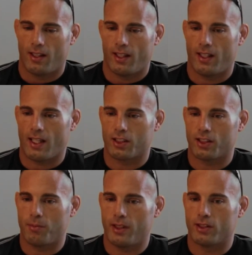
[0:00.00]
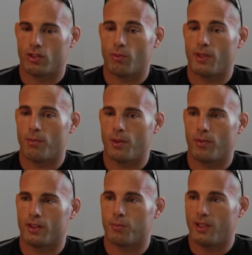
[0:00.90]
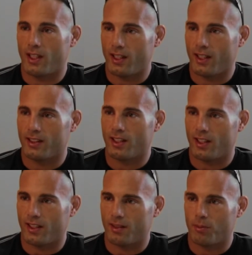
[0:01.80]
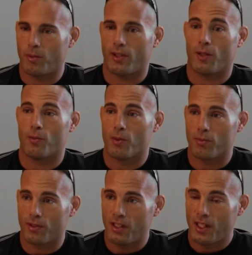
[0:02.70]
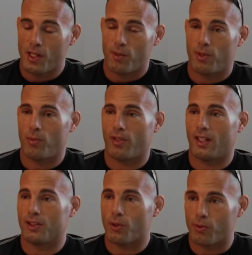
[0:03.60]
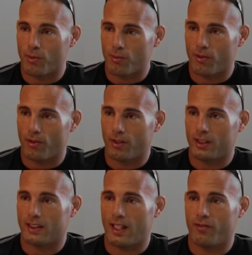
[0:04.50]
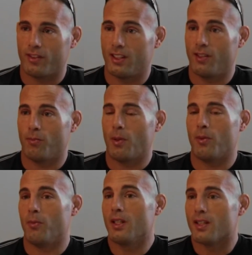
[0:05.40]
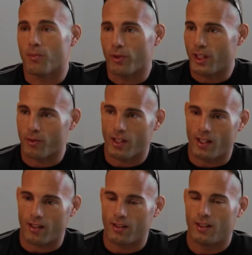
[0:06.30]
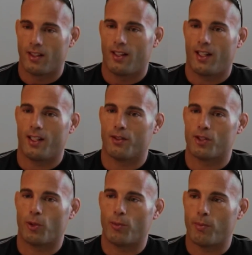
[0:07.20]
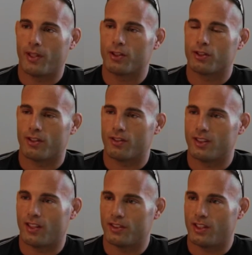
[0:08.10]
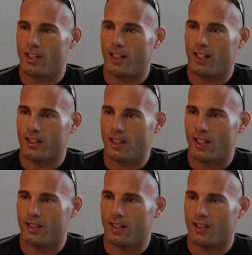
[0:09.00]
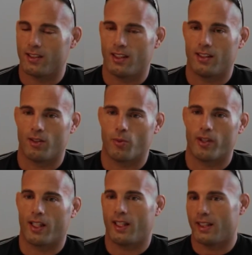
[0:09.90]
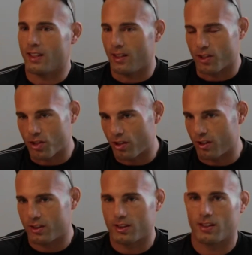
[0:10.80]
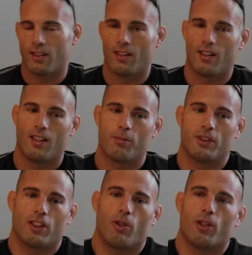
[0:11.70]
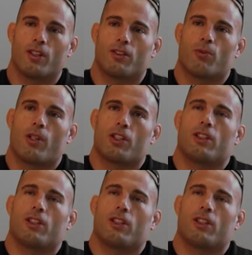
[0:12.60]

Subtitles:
and actually meet so many people that's been to AK Thailand. People that I remember, people that I don't remember because didn't even maybe meet them when they were there, and they're showing me pictures of themselves at AK Thailand, and they're wearing AK Thailand shirts. And to go to Russia,